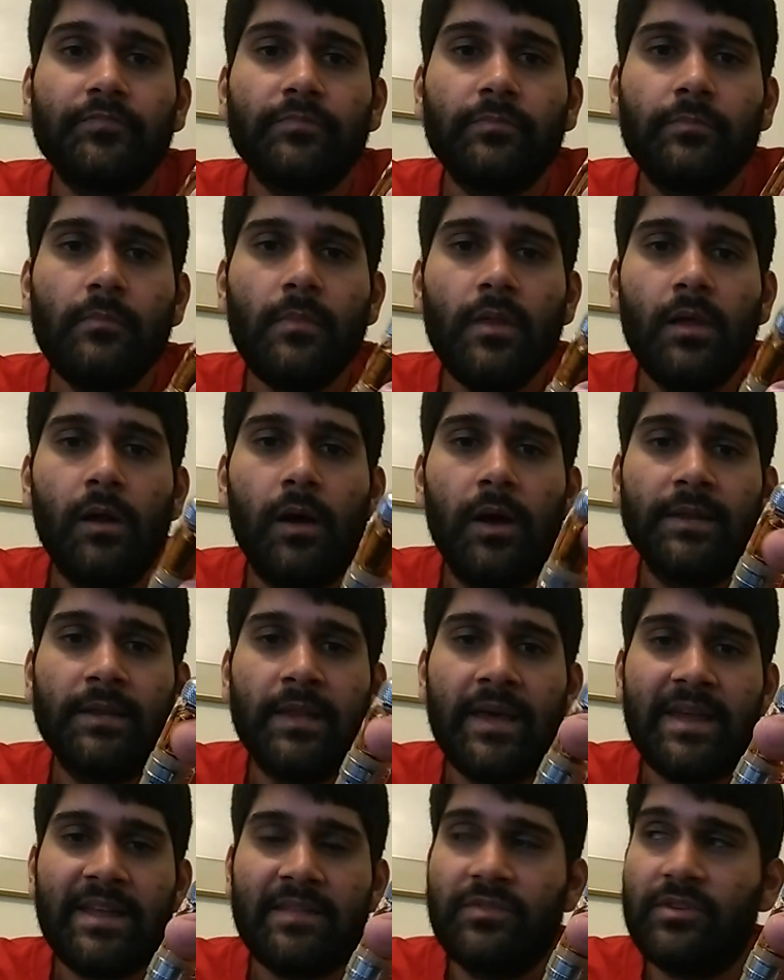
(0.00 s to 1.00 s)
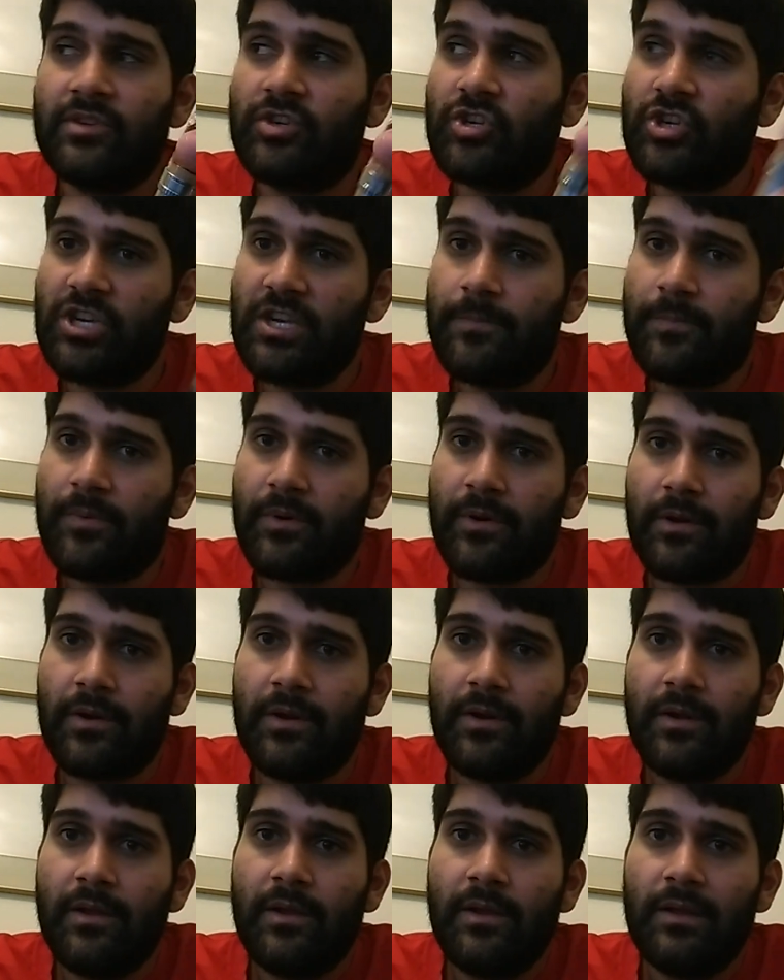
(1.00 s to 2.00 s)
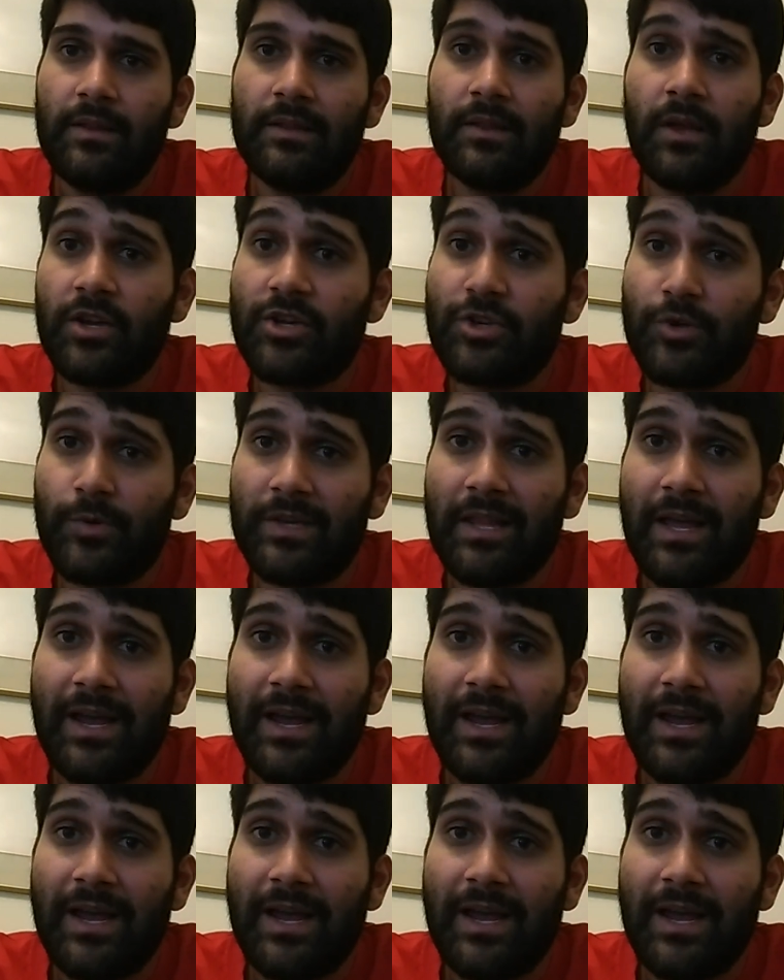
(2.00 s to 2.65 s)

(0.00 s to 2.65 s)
Unlike the cheaper luxury lights,